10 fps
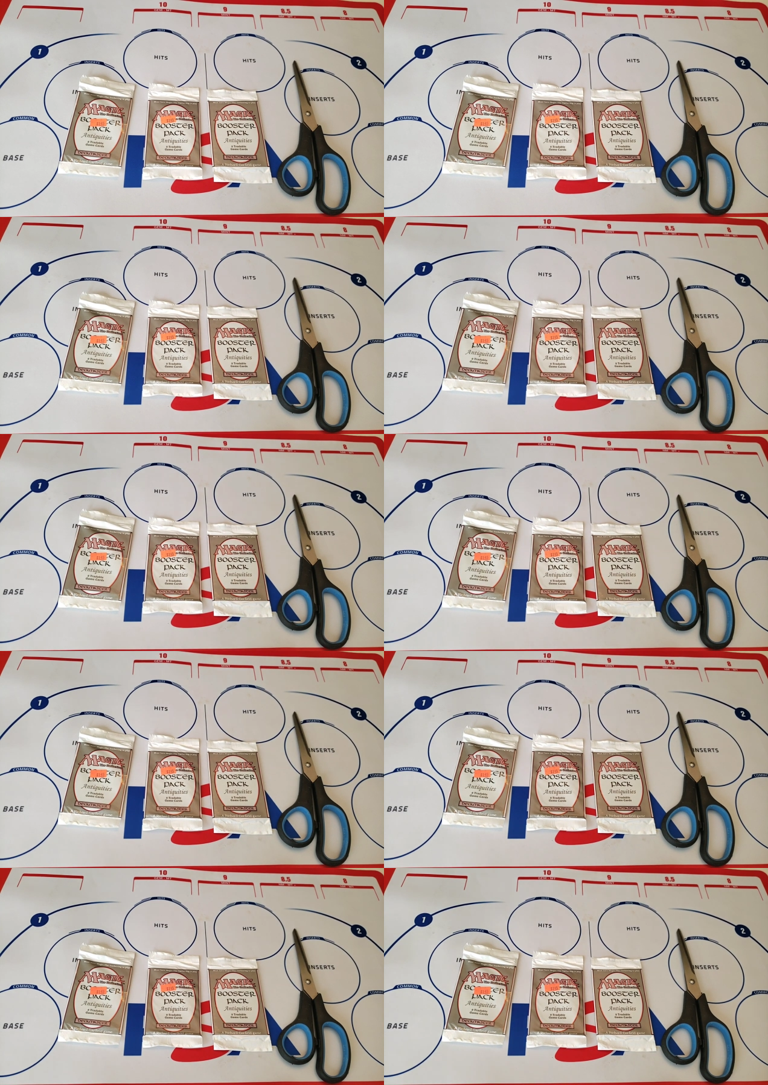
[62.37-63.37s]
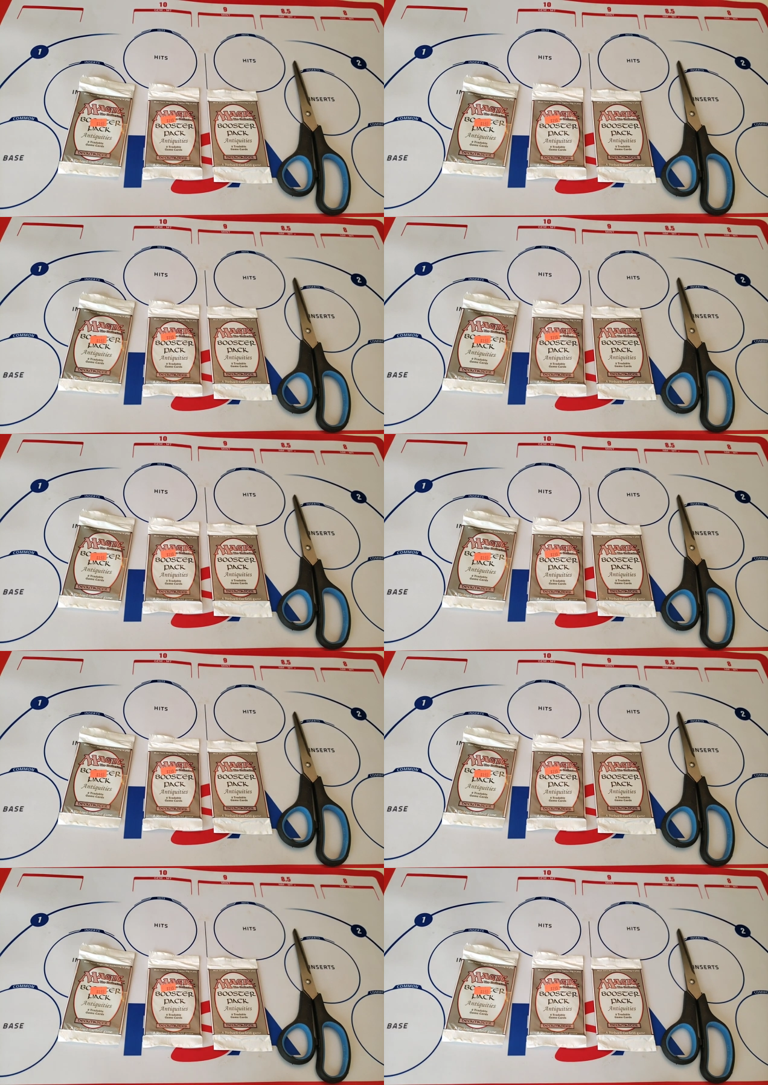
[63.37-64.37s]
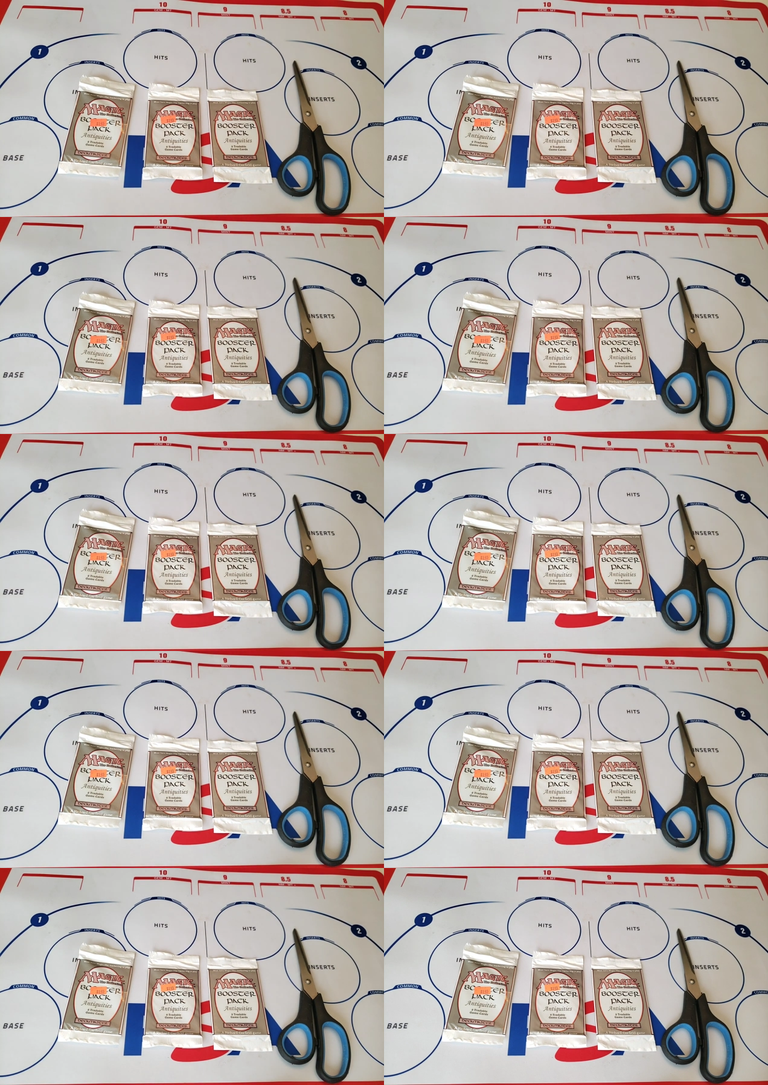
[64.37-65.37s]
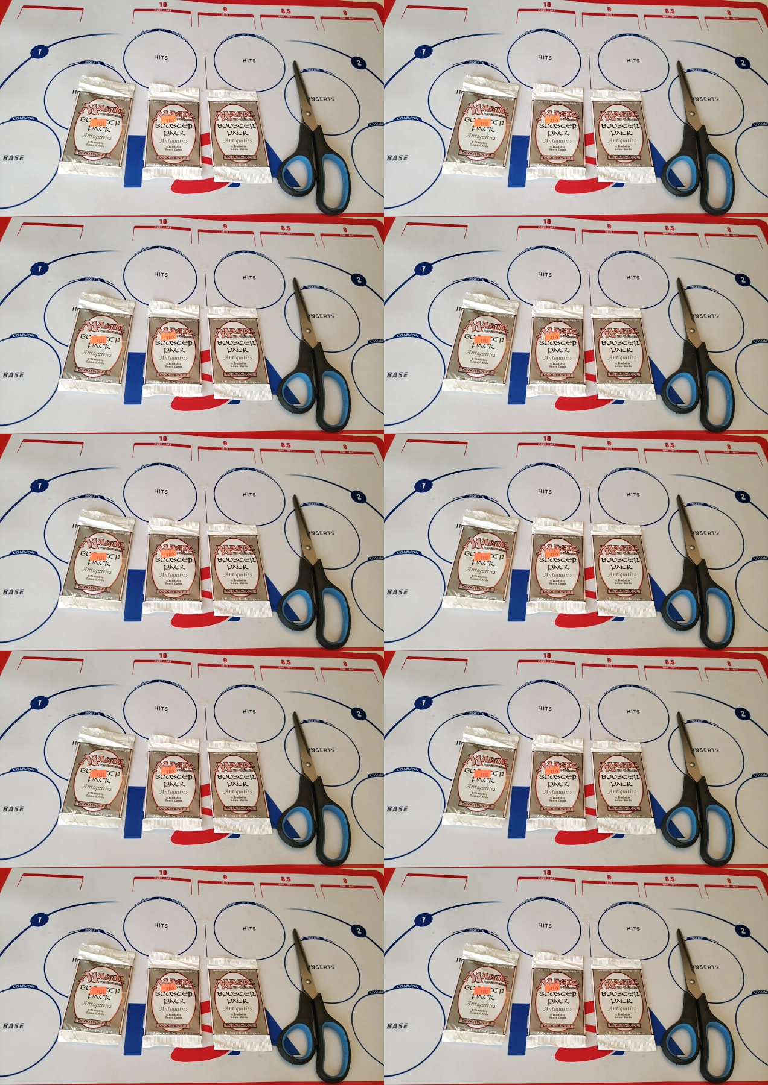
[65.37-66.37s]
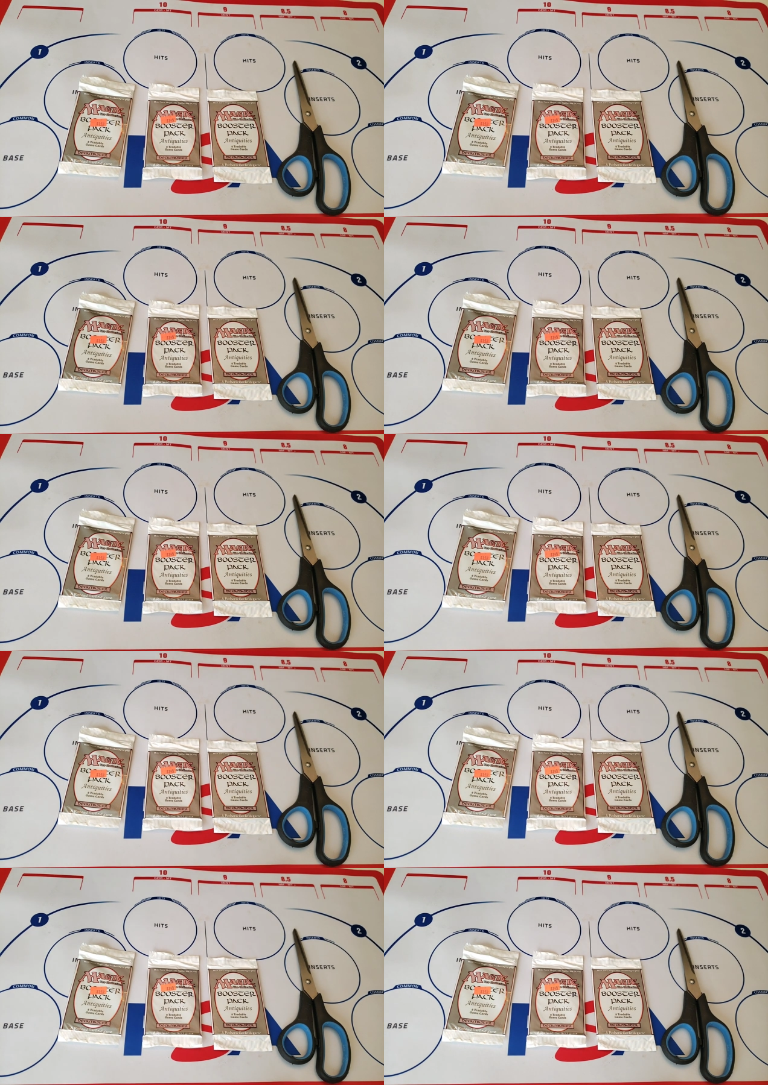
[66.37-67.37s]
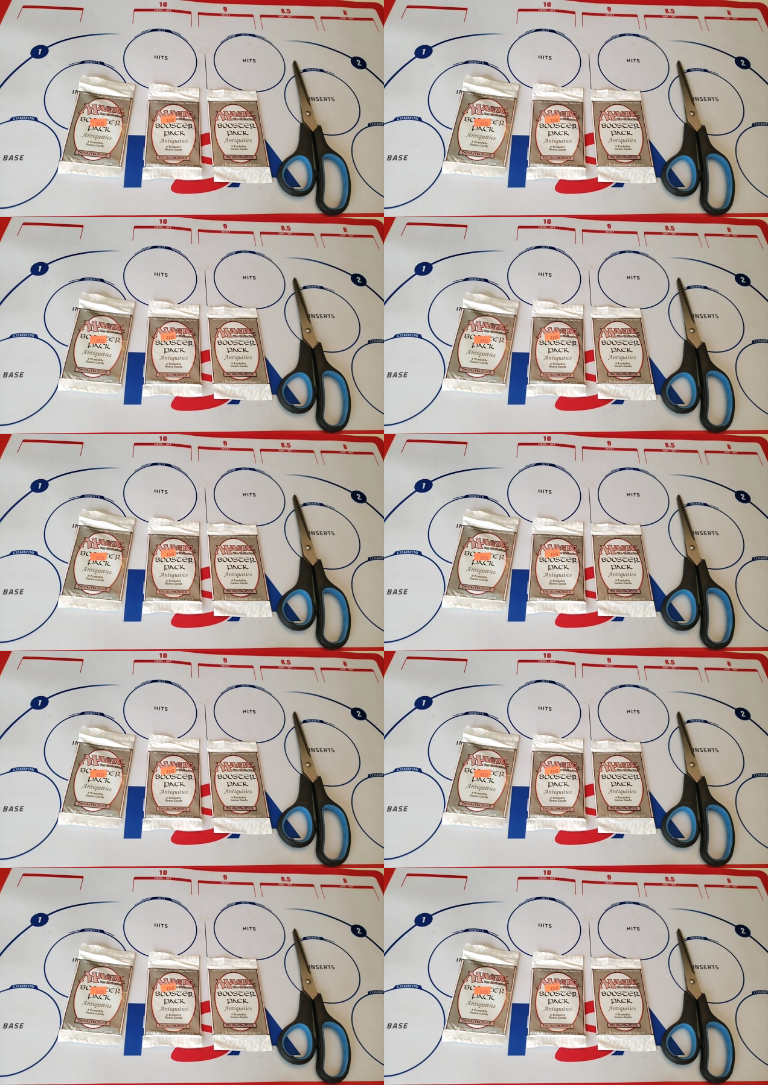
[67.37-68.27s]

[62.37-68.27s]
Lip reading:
No face is visible, so there are no lips to read.